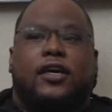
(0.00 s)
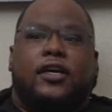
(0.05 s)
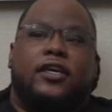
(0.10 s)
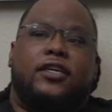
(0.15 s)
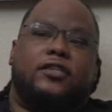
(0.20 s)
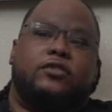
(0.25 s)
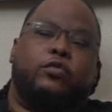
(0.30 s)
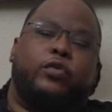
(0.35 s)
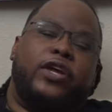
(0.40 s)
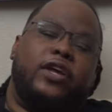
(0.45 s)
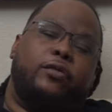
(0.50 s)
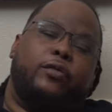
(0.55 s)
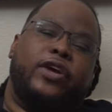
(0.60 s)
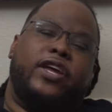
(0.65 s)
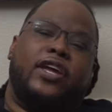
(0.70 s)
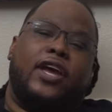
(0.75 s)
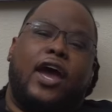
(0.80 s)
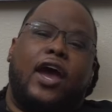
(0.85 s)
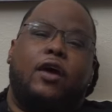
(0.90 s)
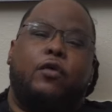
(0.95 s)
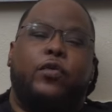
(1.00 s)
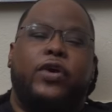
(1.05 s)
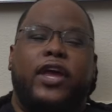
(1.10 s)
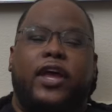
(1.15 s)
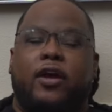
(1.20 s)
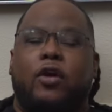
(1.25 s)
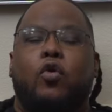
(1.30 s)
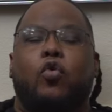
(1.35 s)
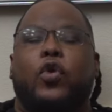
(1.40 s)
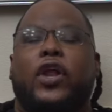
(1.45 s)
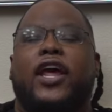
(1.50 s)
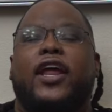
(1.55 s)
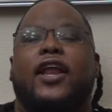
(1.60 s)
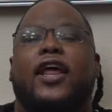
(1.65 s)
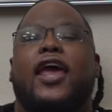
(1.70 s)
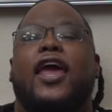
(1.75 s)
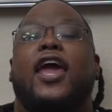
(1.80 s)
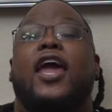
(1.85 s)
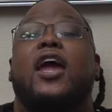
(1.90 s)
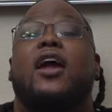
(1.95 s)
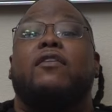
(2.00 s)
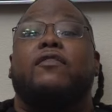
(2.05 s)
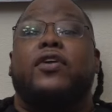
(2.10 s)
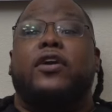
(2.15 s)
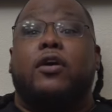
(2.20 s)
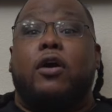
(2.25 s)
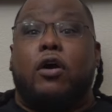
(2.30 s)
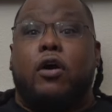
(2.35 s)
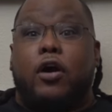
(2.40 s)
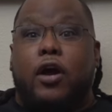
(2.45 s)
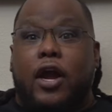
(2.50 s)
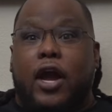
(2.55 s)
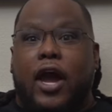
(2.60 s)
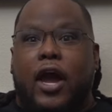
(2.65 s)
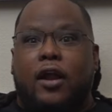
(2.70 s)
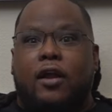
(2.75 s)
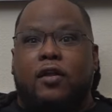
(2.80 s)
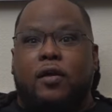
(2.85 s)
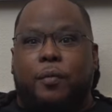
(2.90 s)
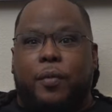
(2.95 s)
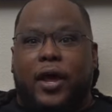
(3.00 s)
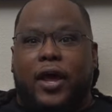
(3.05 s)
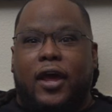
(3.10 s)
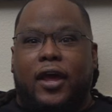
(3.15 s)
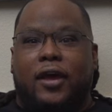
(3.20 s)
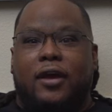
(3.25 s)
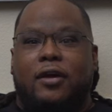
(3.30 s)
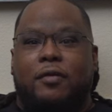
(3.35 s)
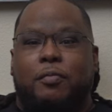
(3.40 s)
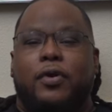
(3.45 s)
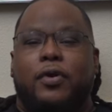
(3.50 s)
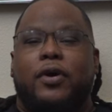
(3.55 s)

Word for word: it's, we we got we ain't gonna let every car out of the bag,